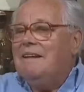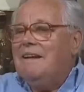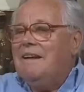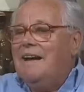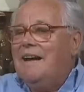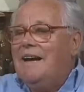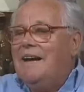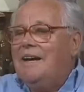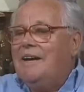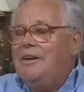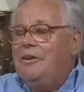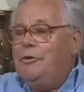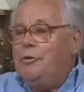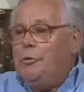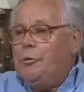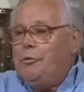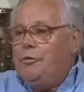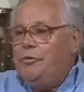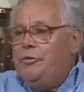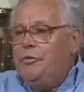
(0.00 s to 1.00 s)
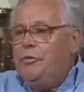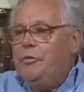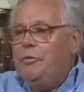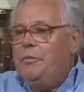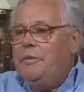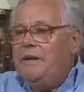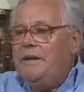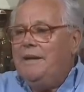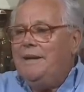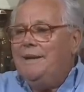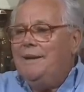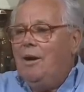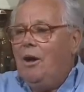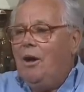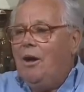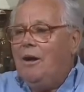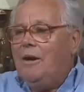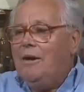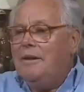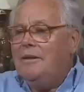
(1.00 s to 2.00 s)
I used to be in
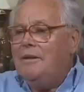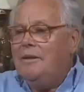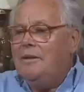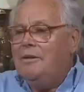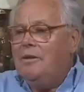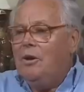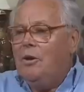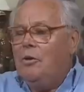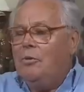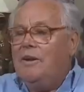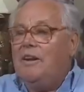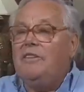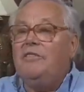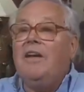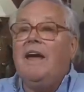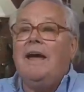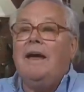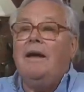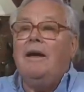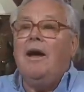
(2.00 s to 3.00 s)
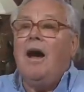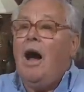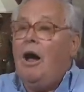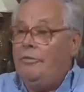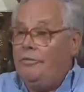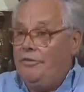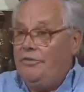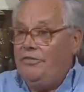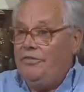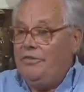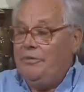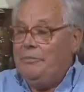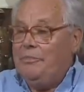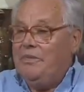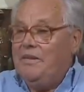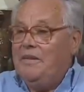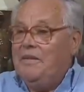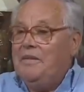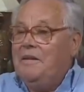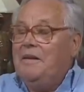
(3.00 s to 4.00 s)
Holland known as Hans.
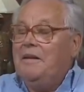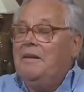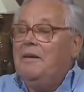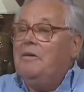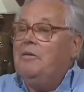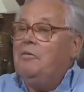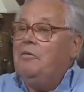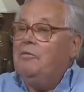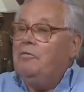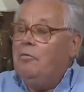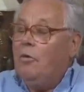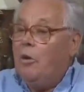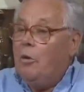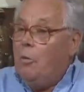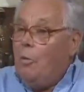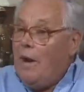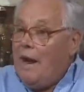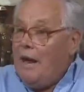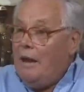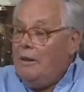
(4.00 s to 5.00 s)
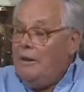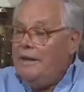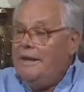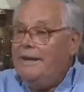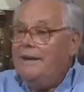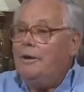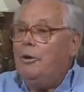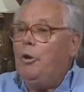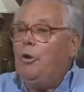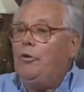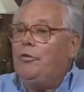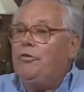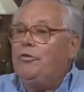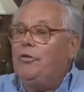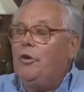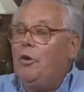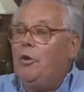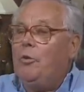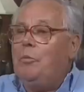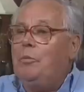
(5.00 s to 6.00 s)
For a while here
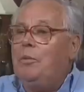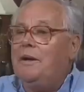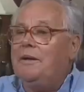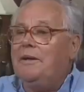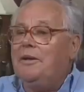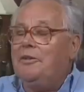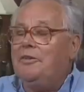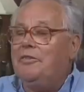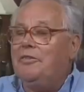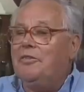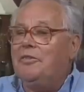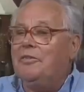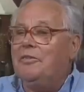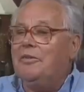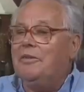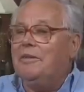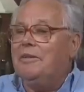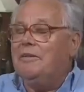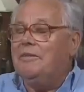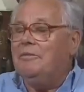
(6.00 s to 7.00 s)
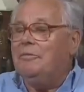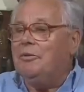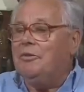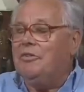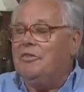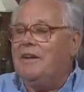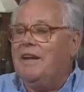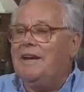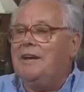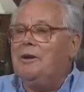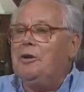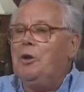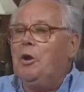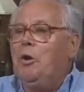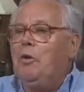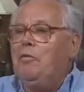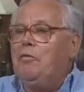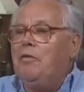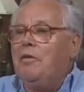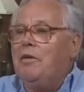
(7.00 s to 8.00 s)
also, but it was taken
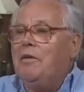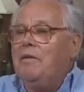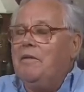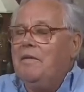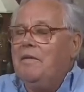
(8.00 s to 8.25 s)
over